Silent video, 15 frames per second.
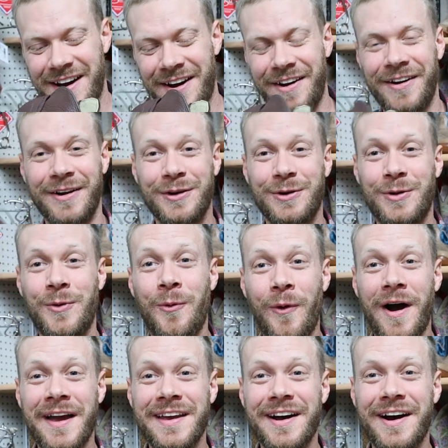are
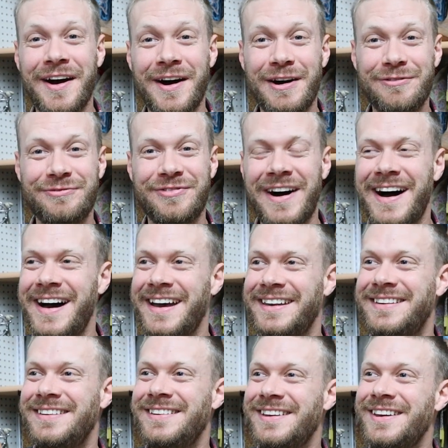quite a
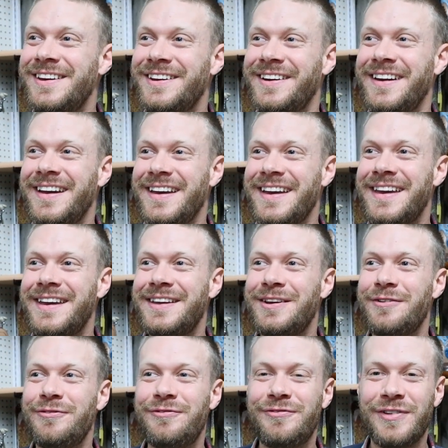find here
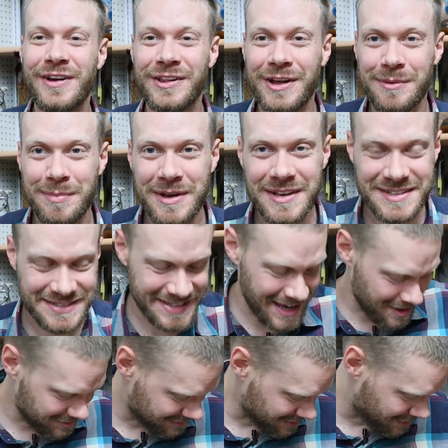in Phillip,
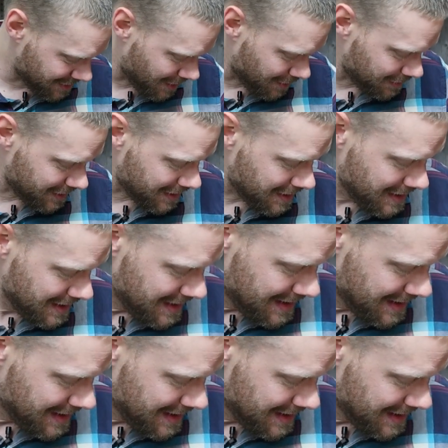South Dakota.